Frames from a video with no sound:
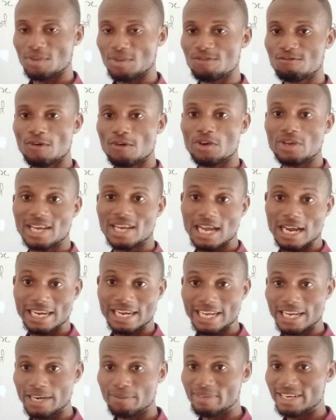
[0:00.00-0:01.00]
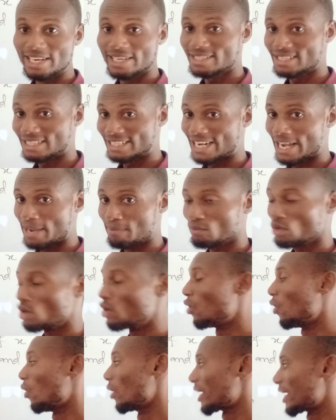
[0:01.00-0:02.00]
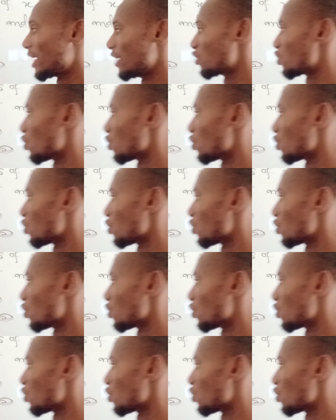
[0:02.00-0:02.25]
before you can eliminate them, okay.